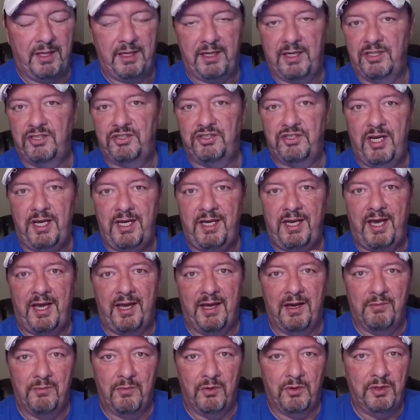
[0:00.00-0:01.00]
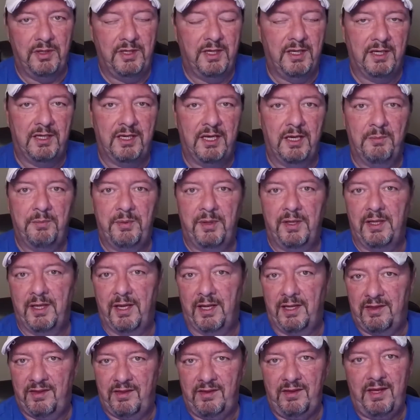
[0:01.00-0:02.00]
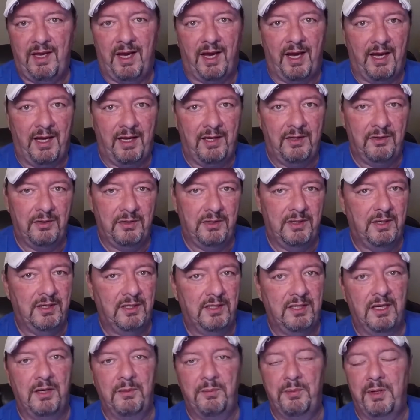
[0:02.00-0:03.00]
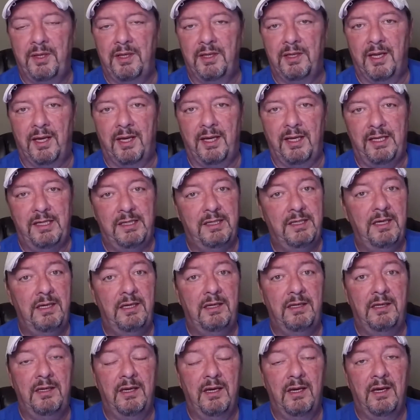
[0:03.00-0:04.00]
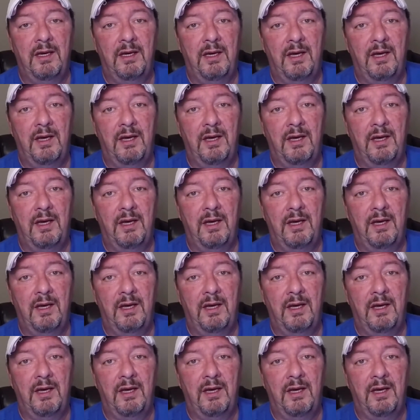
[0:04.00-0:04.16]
like S J Cam, or you get a company like ThiEye, or you get a company like Yee,